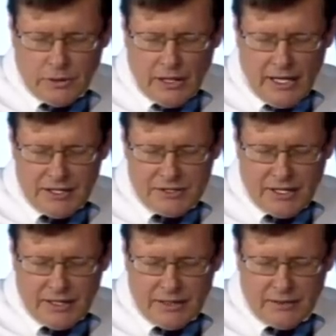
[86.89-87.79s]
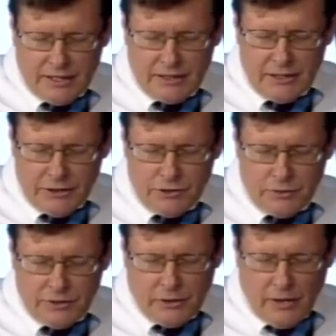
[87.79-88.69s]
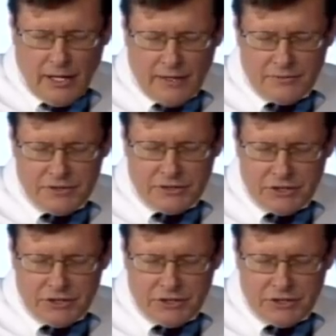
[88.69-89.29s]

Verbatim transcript: realize they, they need you in their lives.